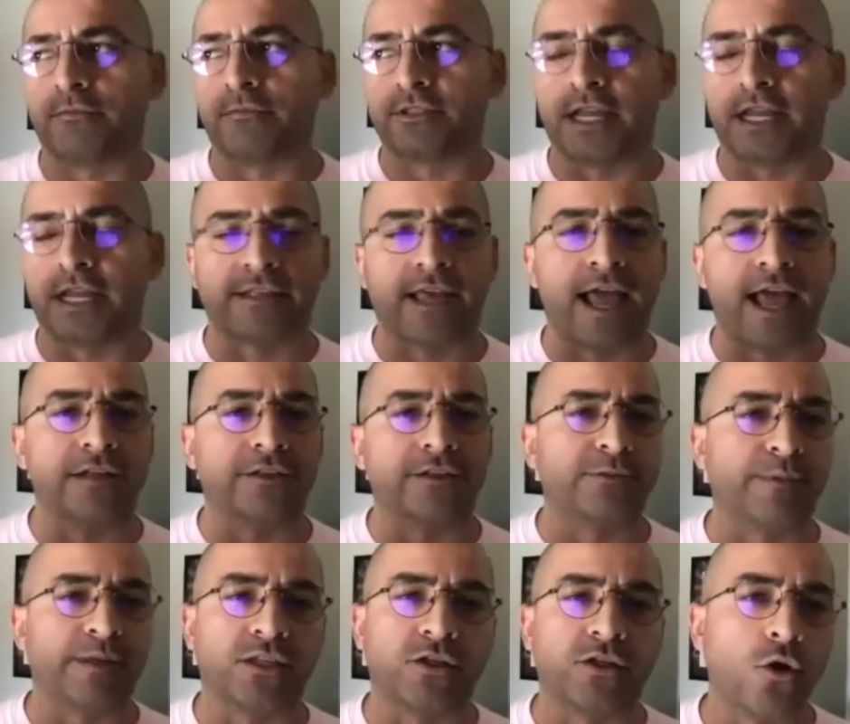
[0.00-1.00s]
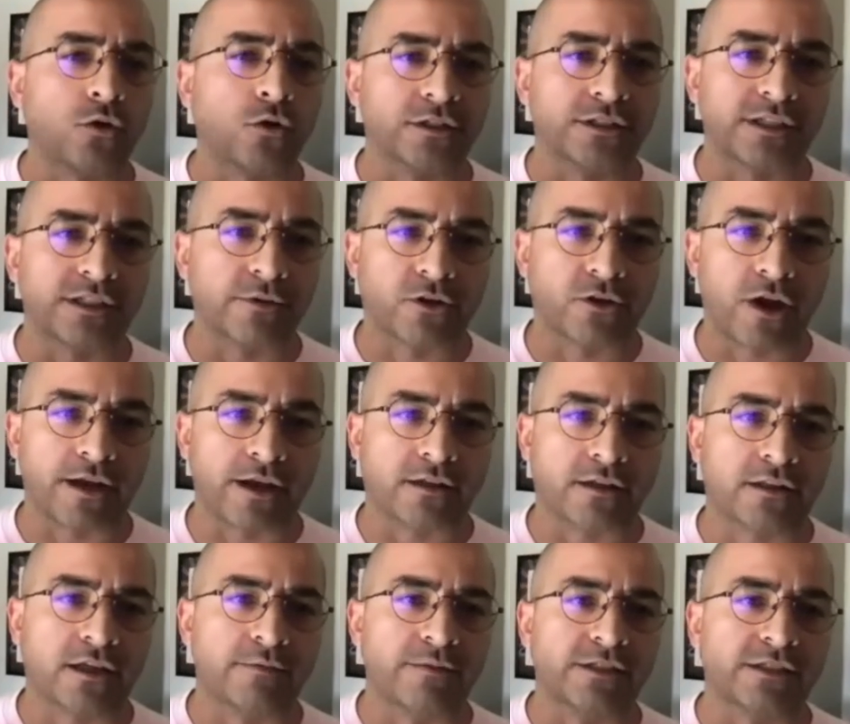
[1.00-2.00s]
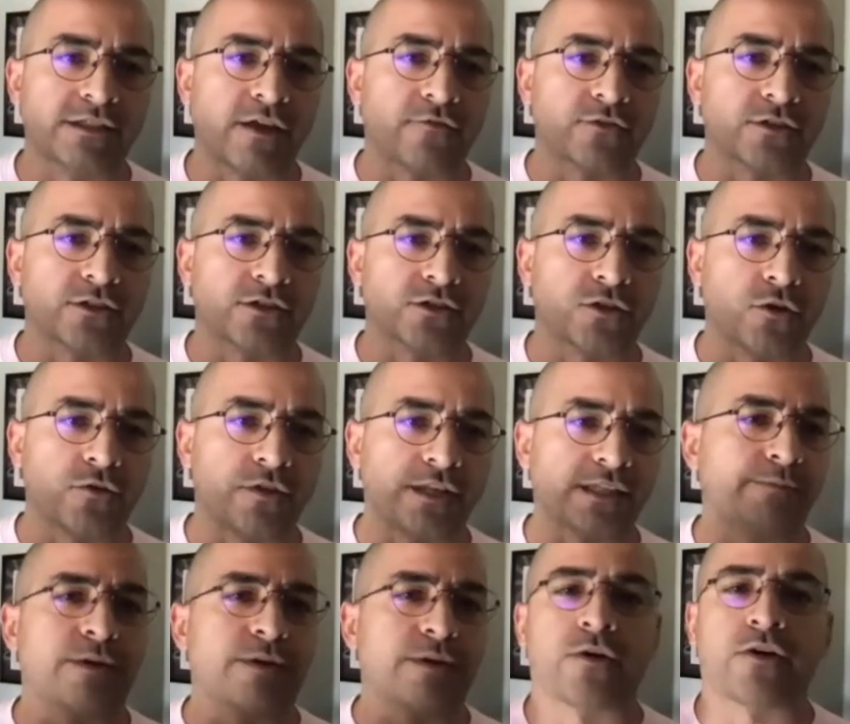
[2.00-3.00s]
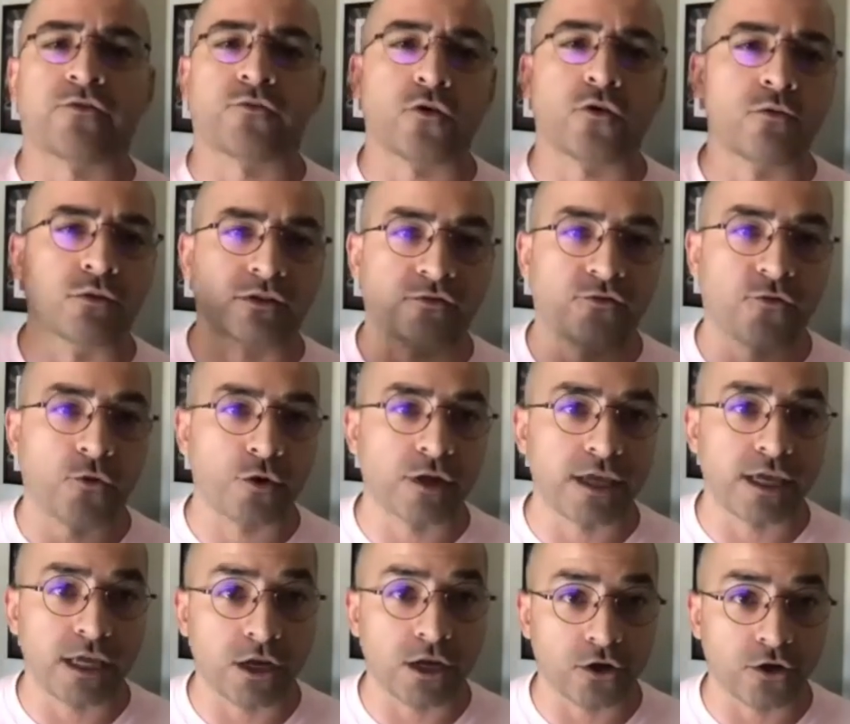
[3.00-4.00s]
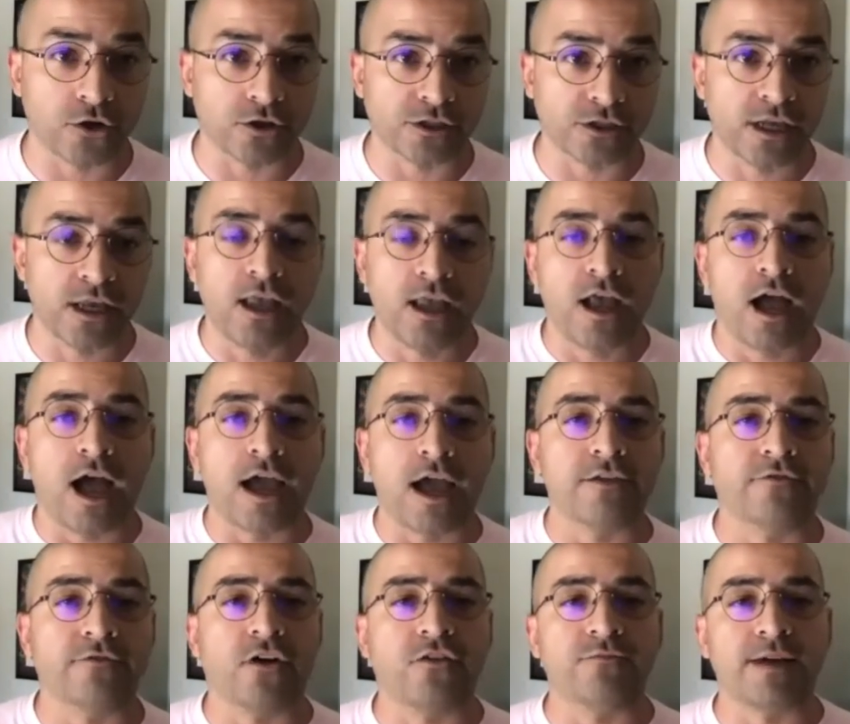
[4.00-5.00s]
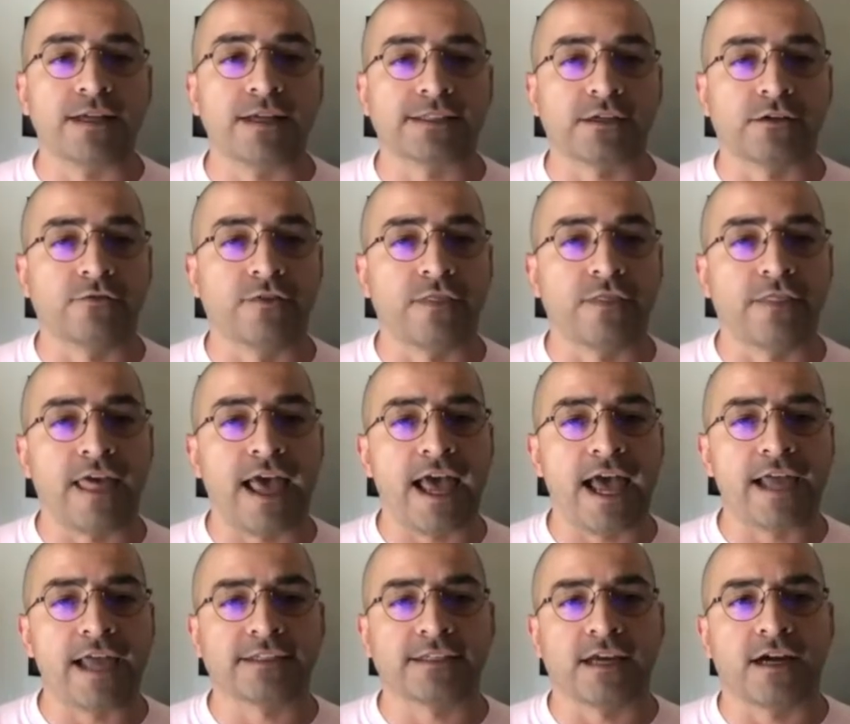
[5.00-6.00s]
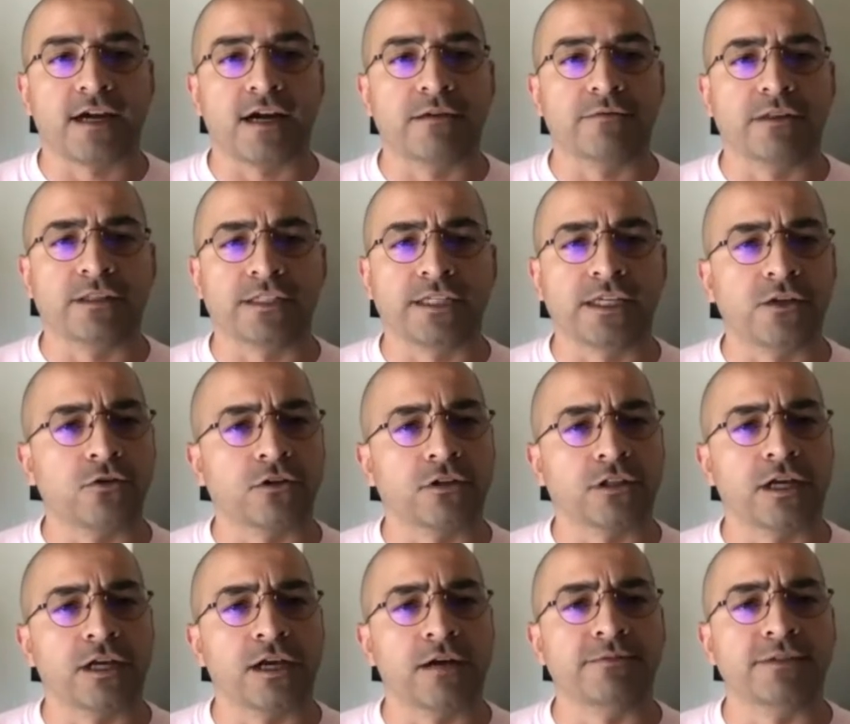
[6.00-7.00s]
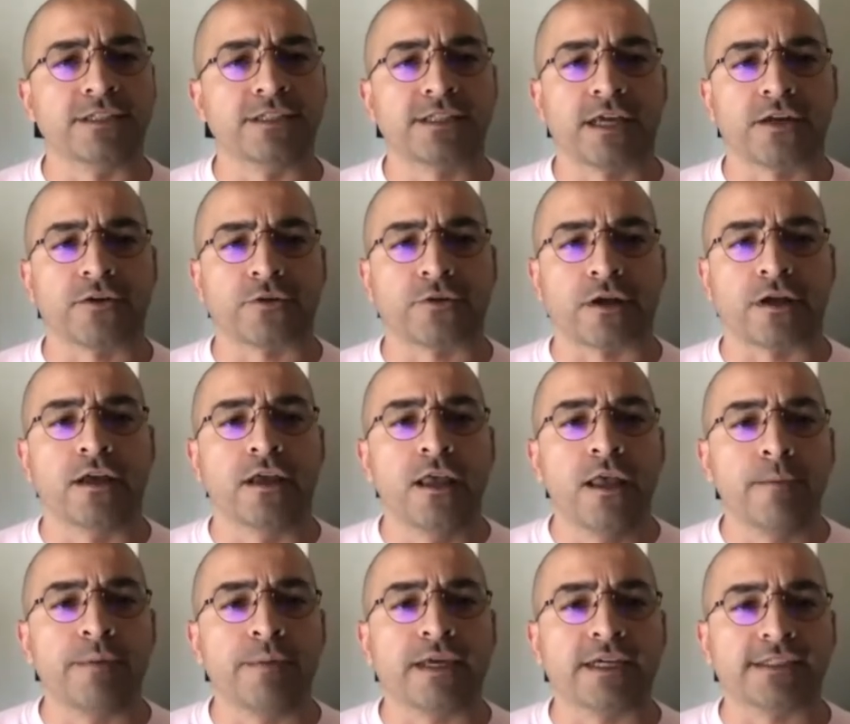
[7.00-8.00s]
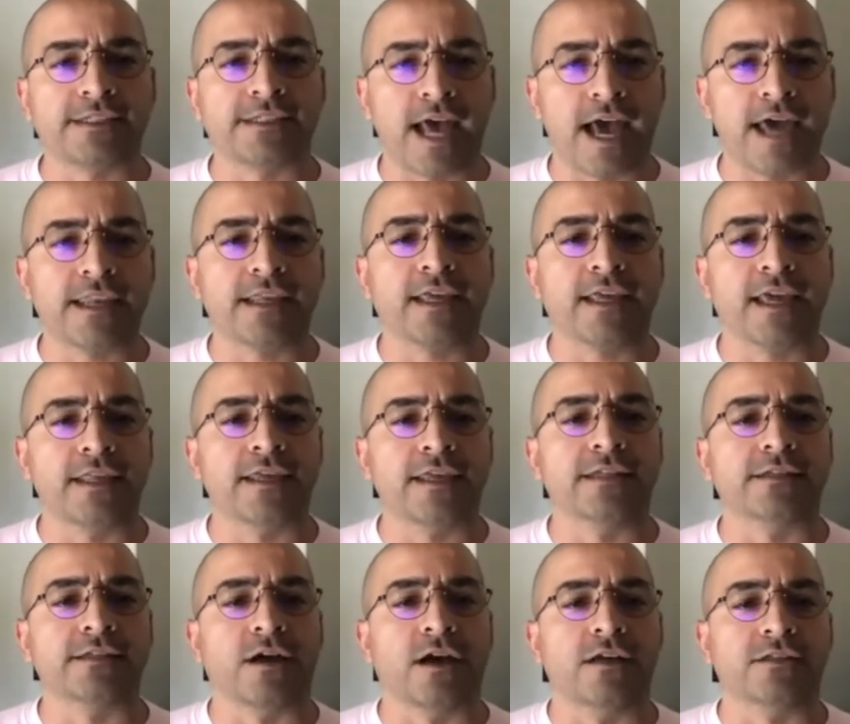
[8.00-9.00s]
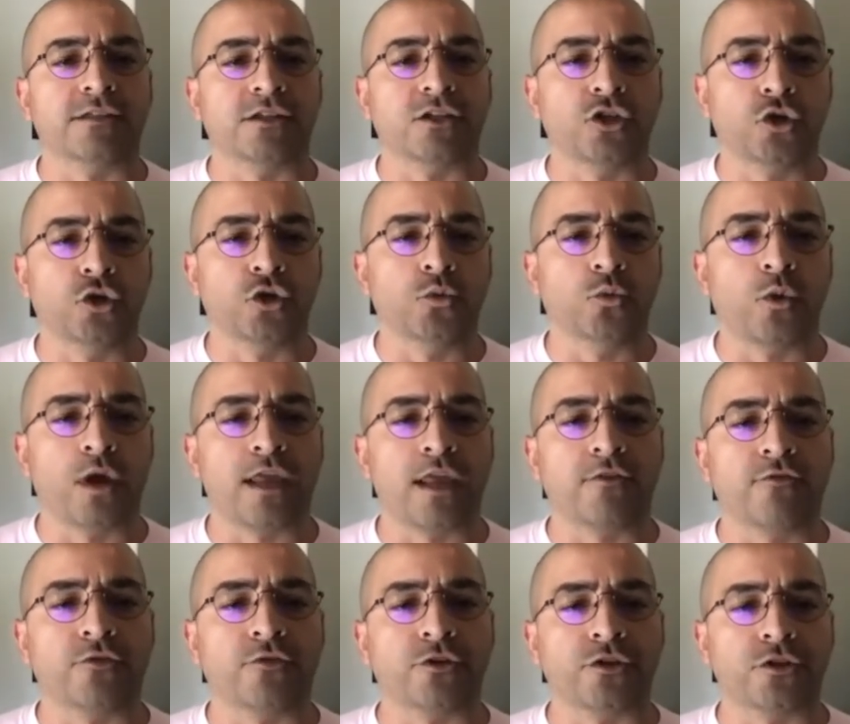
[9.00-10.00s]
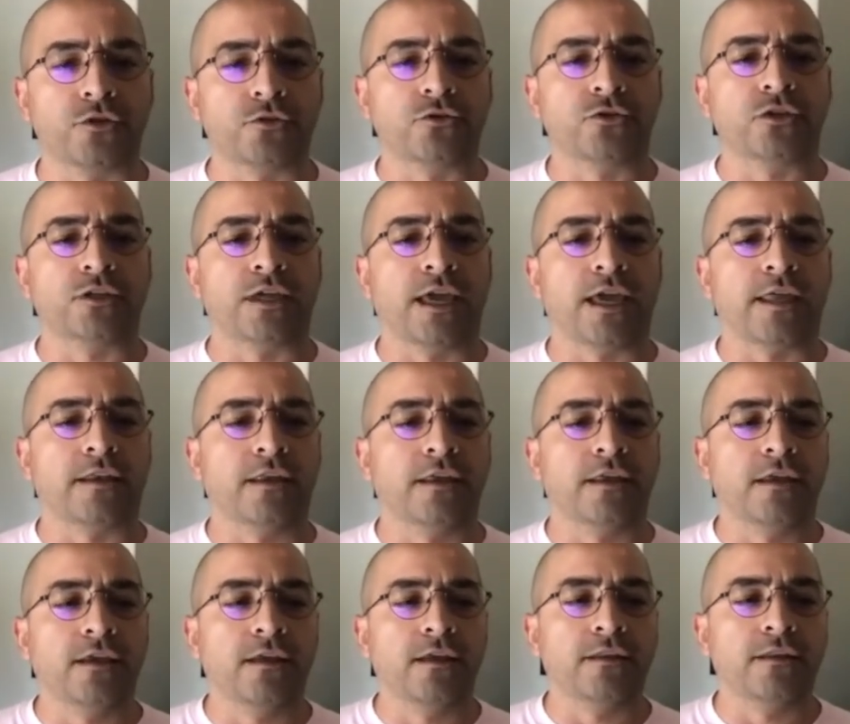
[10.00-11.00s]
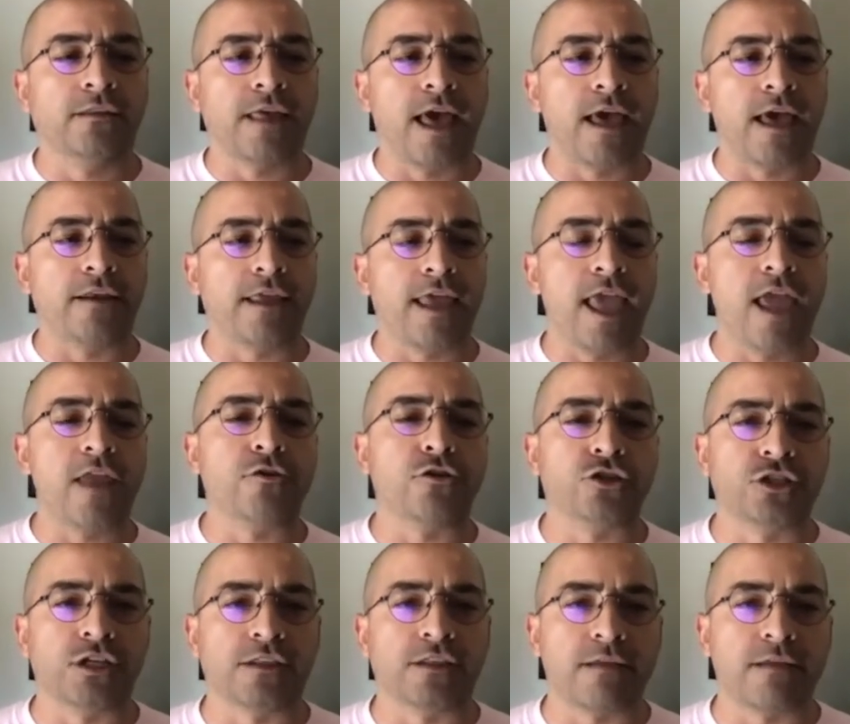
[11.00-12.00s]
like the Alice B. Toklas Democratic Club in San Francisco that has been around for almost 40 years. I involved myself in that, Latino clubs, etc. Because that again is a good way for you to get that energy, that